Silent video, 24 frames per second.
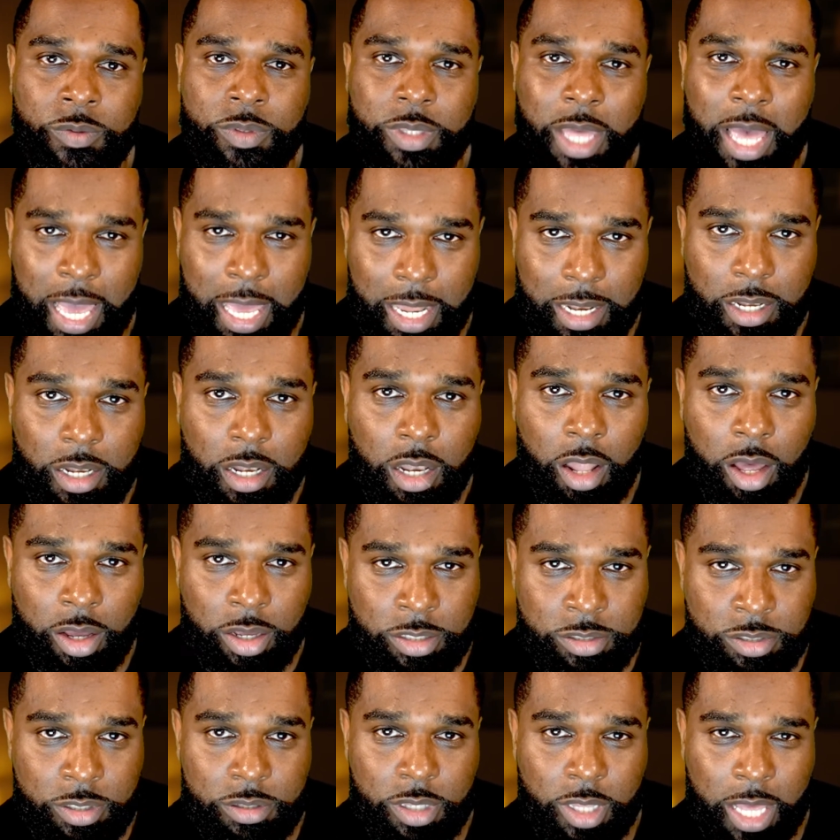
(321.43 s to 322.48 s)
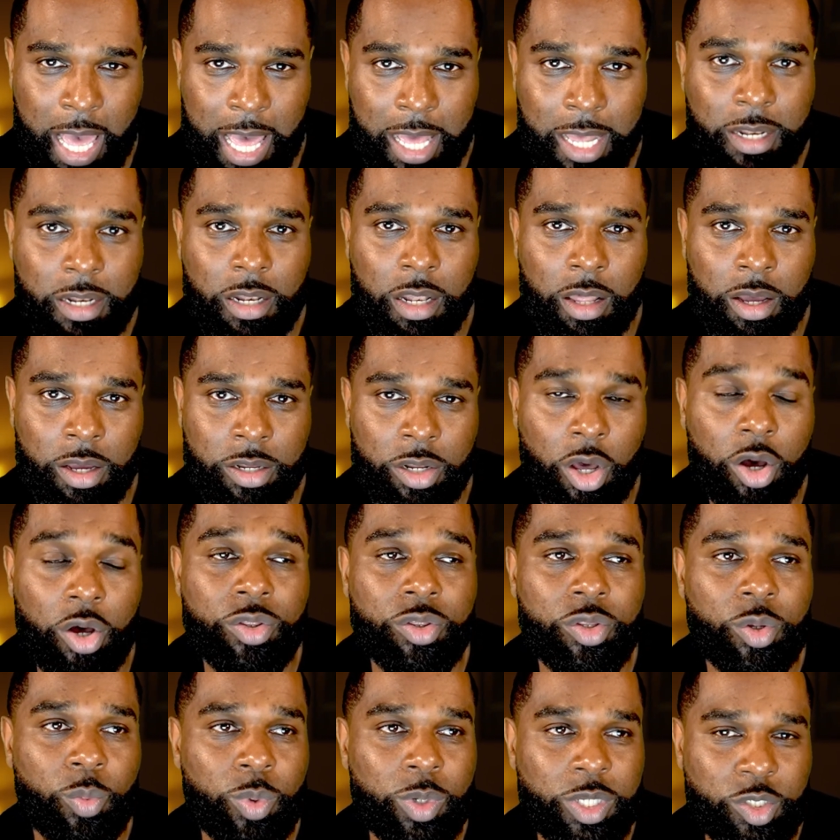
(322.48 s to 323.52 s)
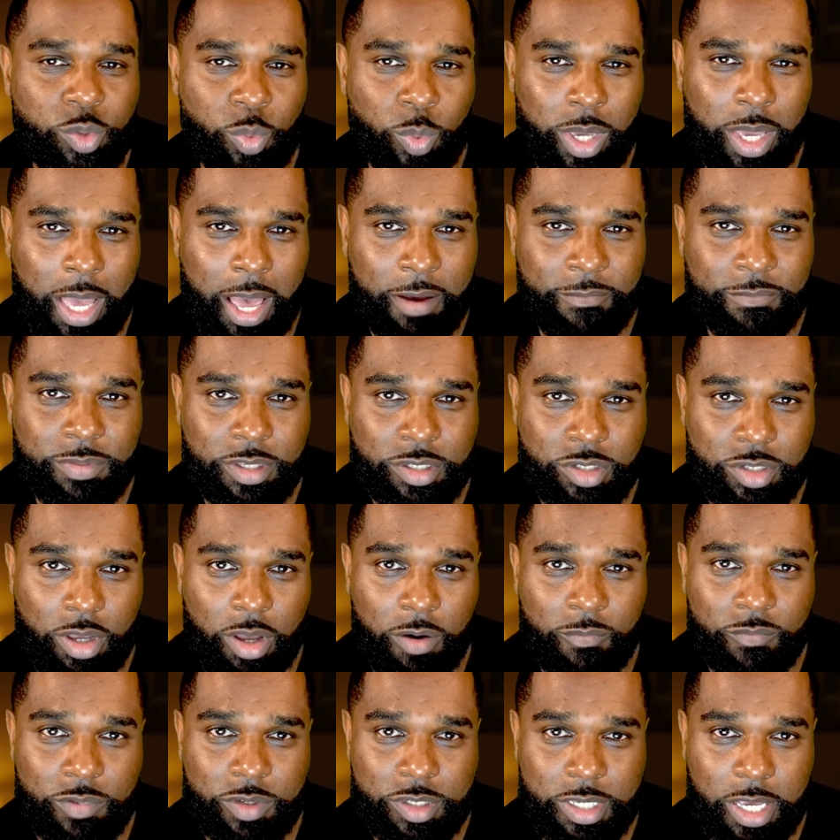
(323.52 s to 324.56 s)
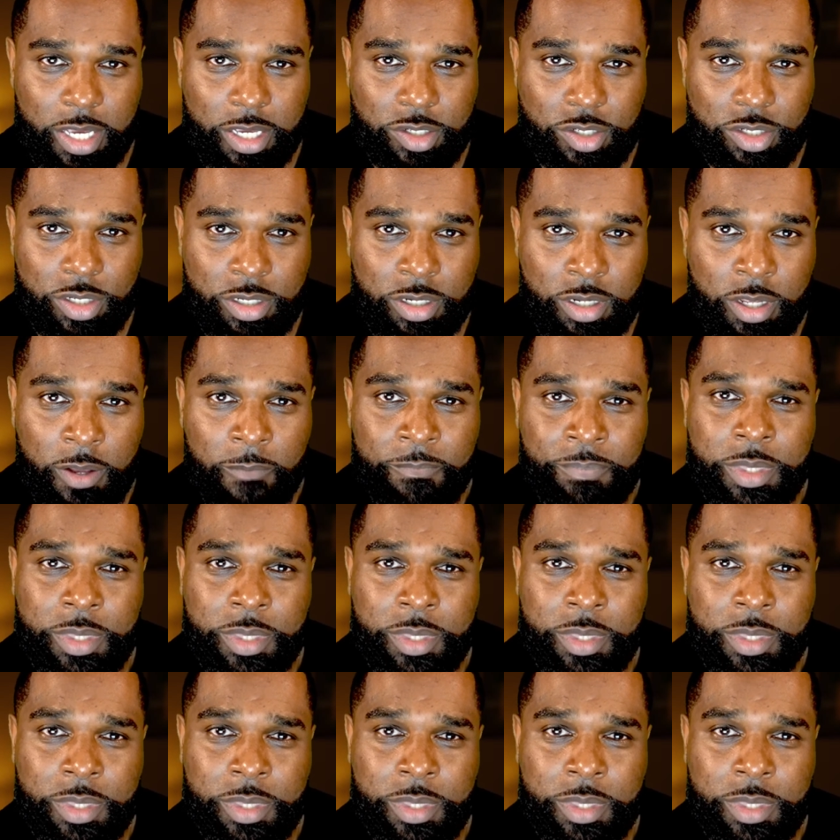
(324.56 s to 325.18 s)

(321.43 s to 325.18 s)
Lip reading: the headline under which we have this conversation